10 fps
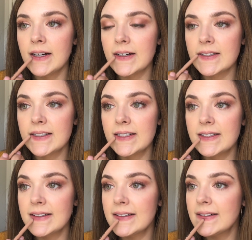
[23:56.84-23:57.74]
are
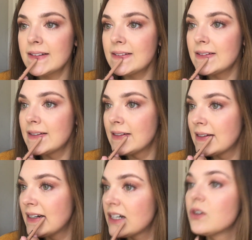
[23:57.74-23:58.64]
so
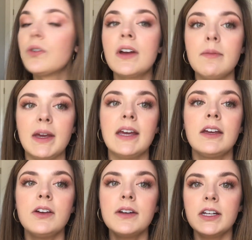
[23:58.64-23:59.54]
creamy.
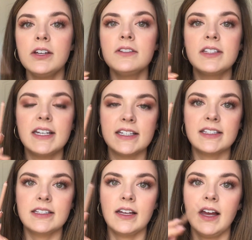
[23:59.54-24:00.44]
You can use
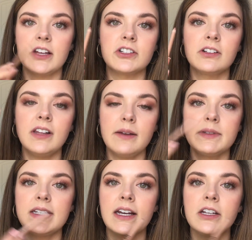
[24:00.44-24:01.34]
this as your
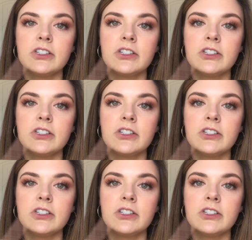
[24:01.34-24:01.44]
lipstick